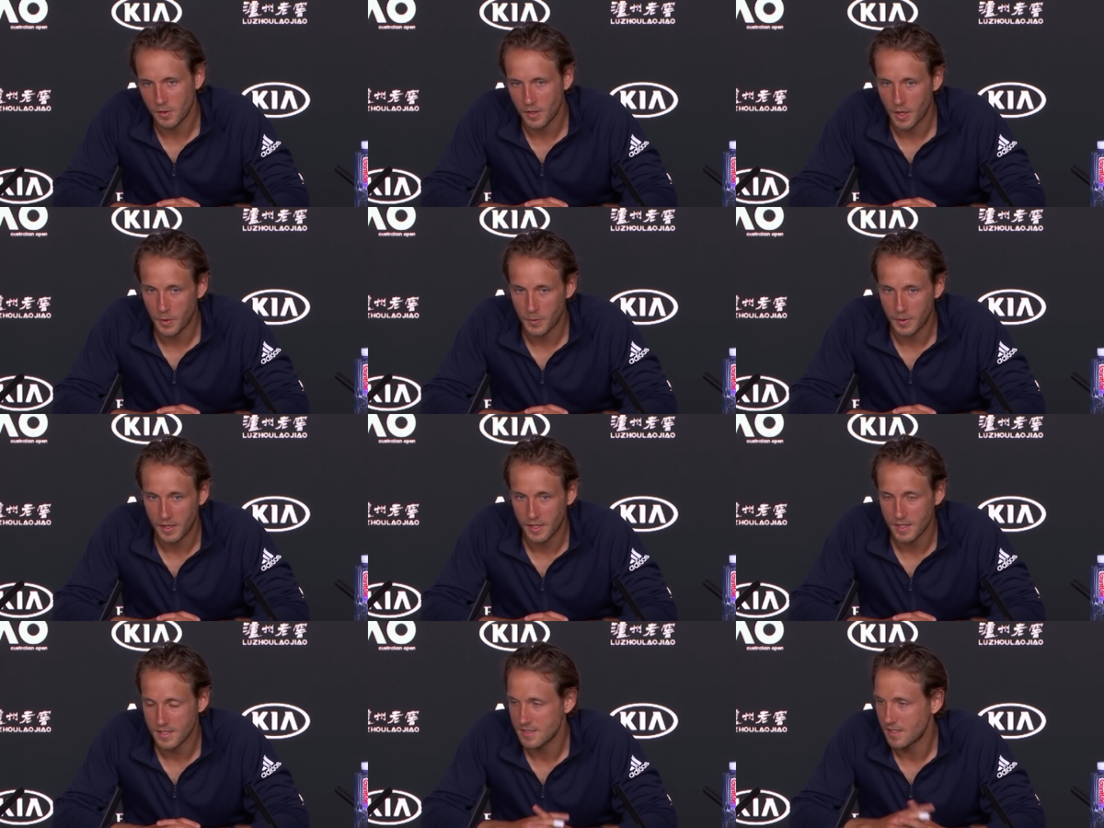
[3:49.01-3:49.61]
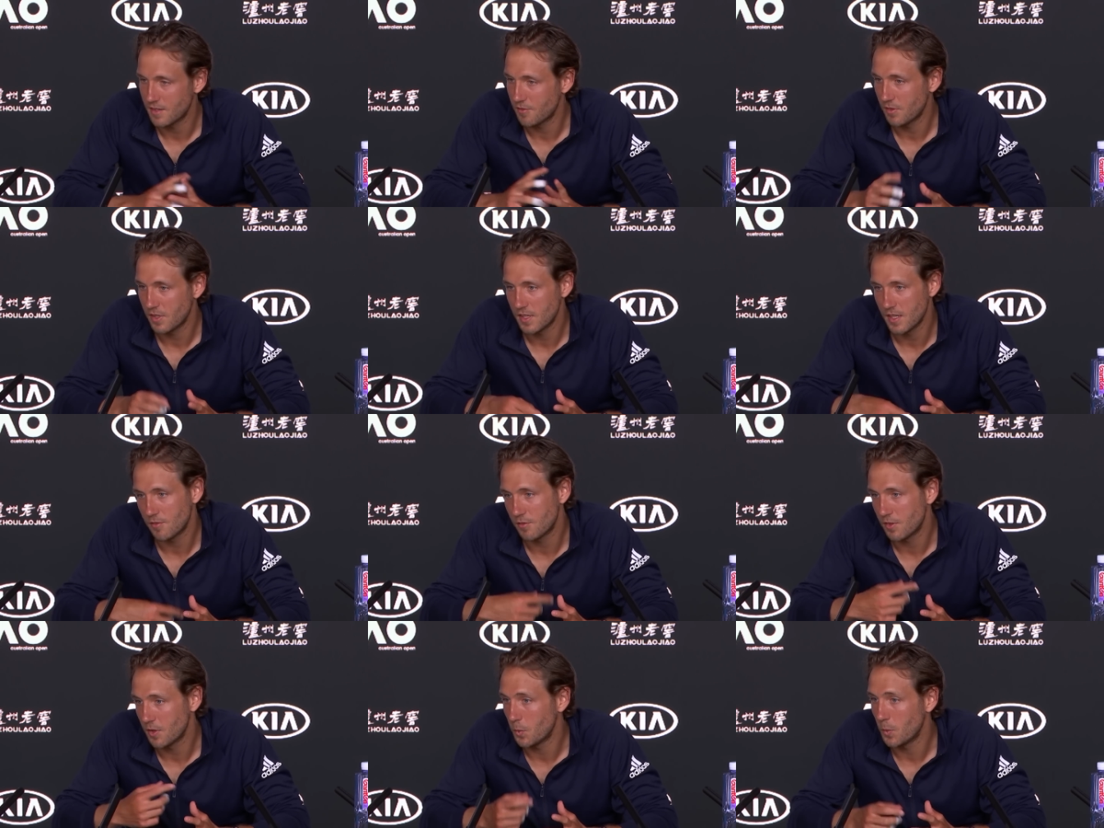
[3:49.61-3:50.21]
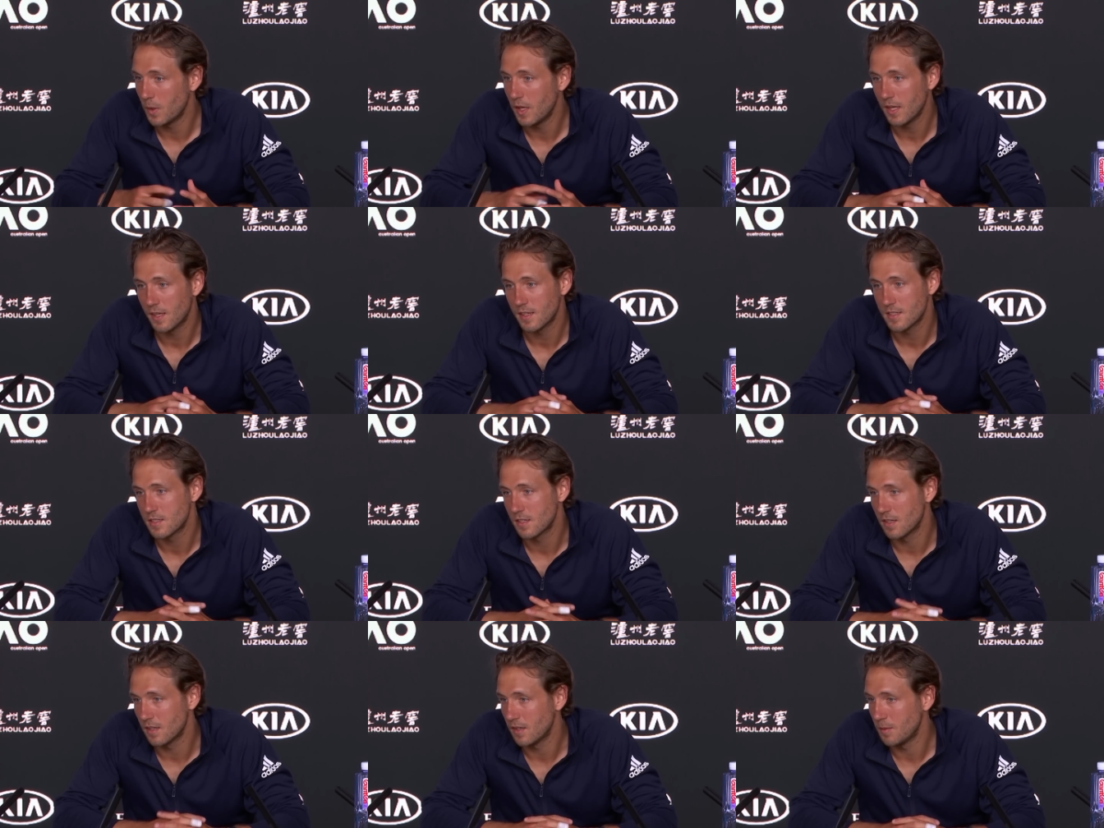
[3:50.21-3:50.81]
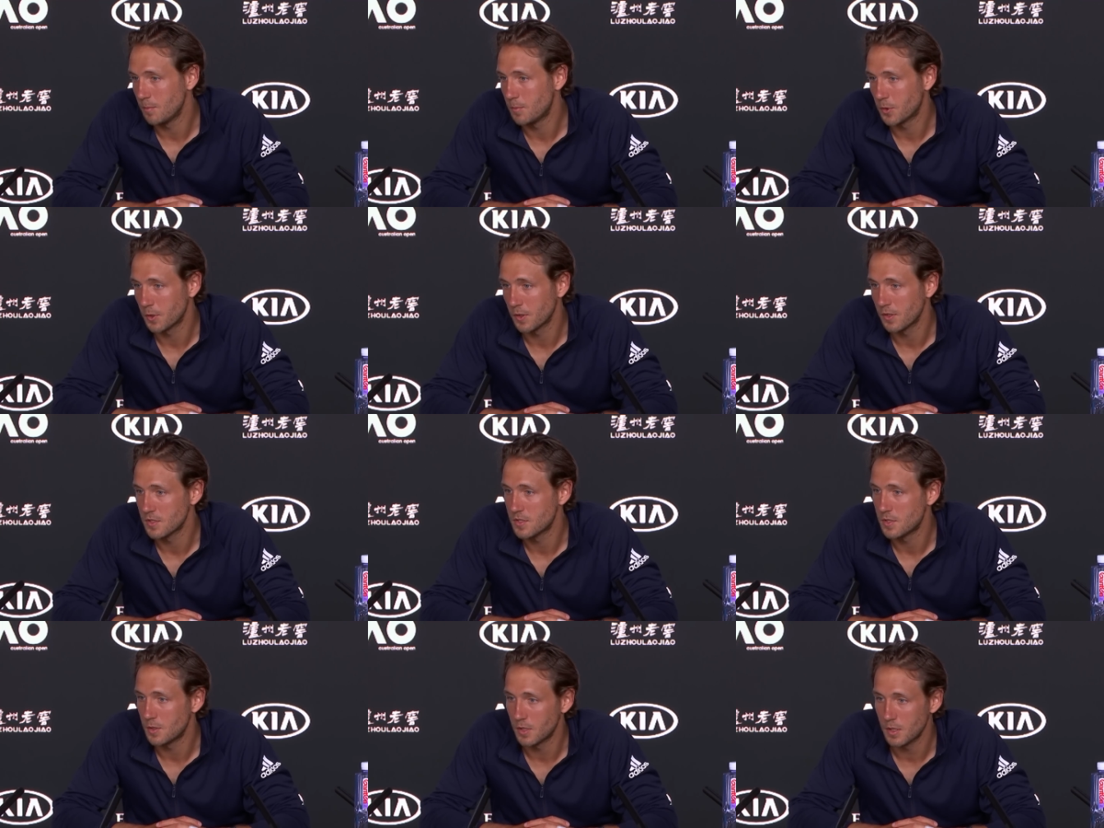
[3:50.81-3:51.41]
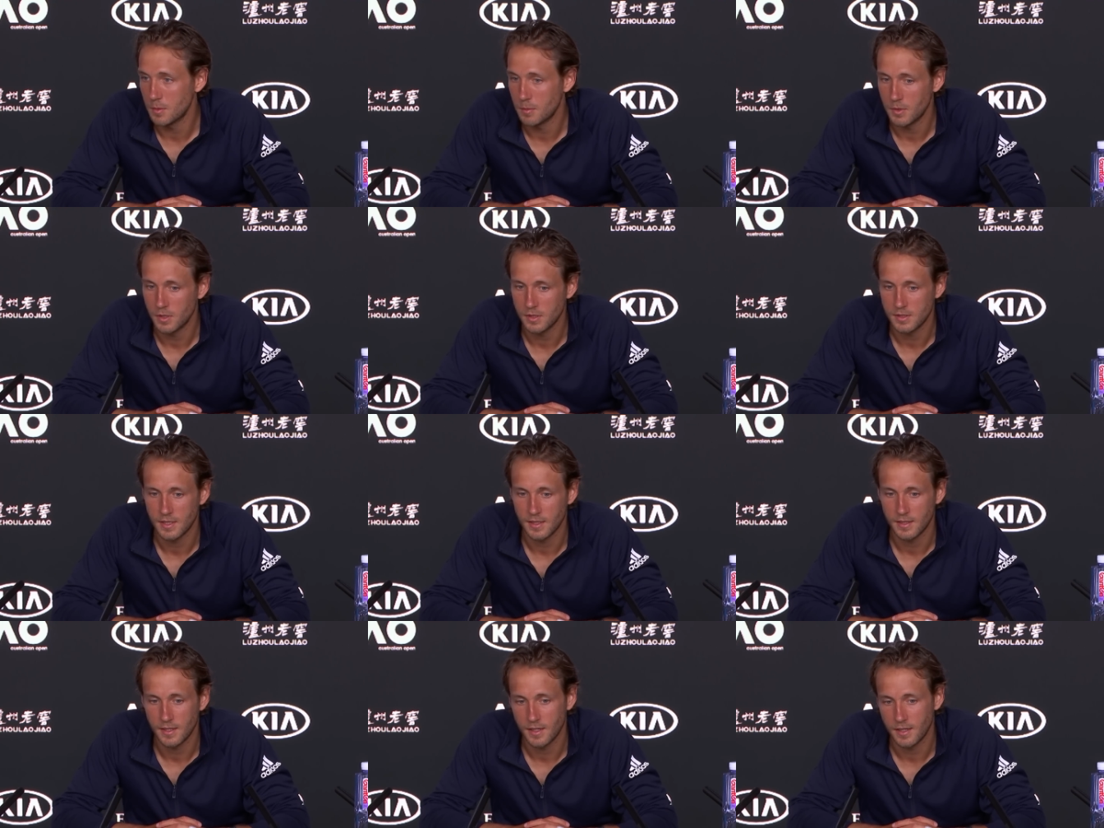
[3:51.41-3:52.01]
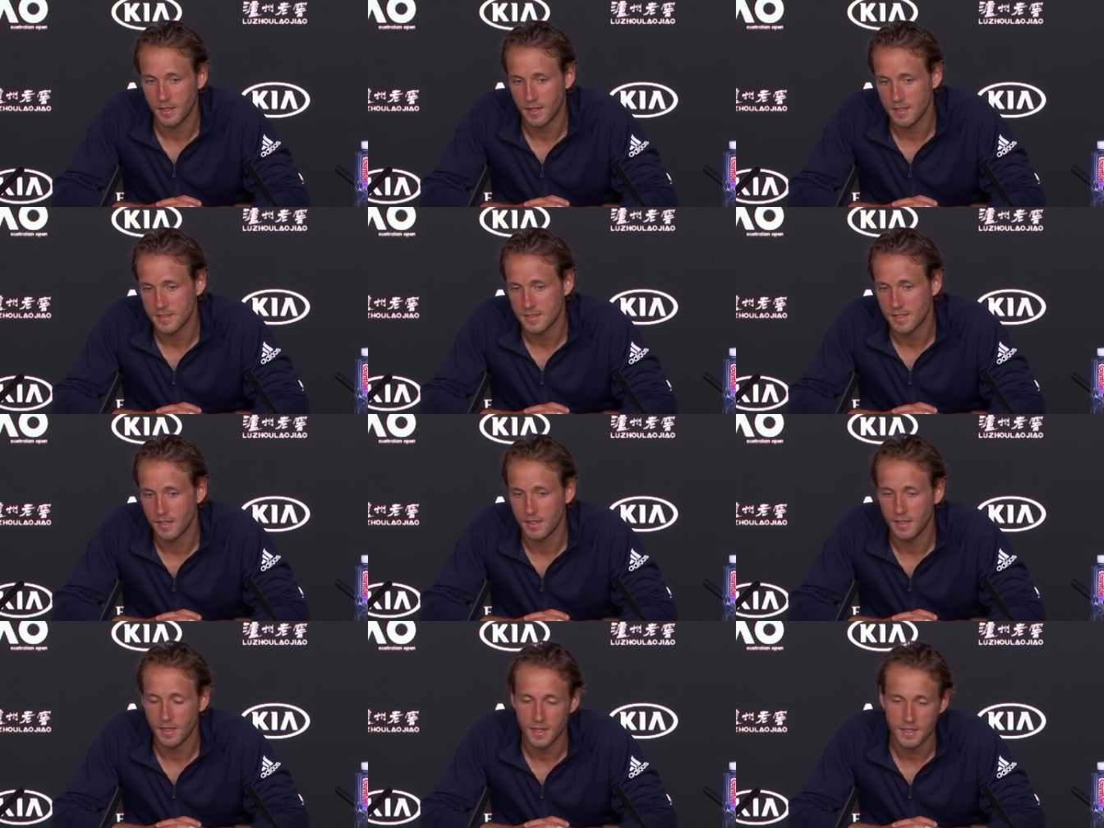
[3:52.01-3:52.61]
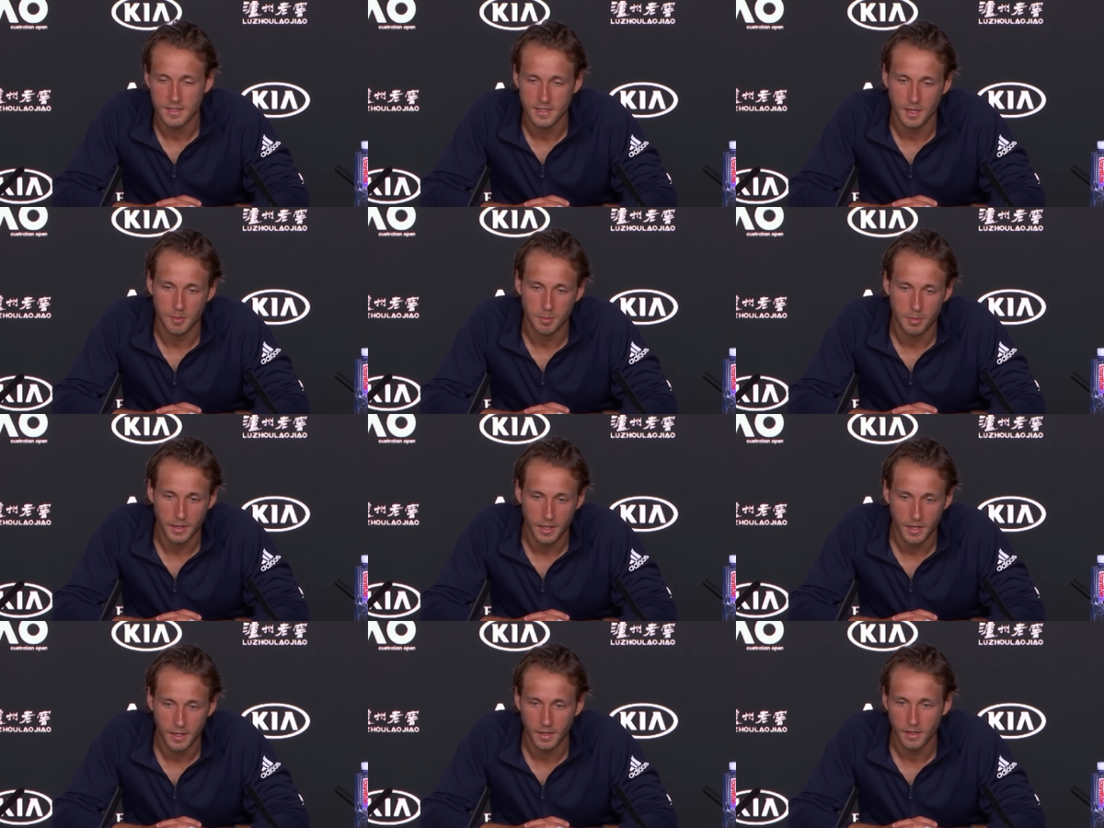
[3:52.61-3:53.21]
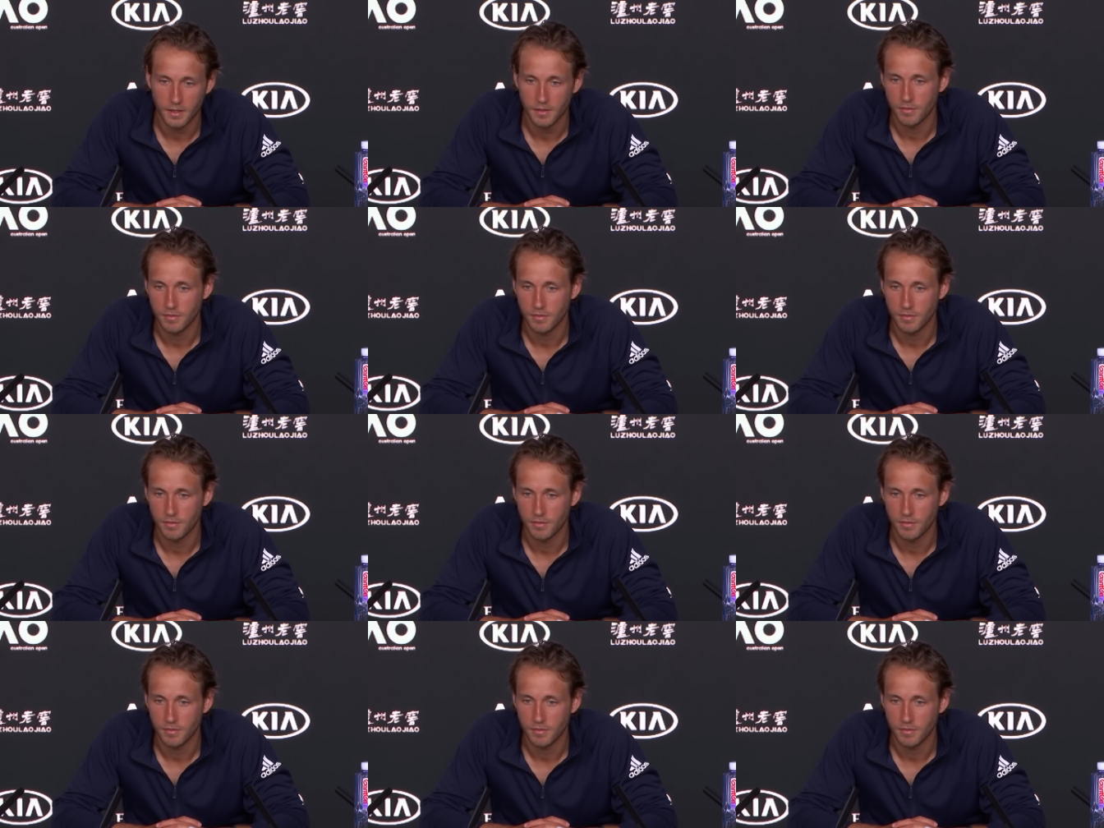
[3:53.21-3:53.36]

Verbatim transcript: know it is every every week it's an important tournament and then i said yes i play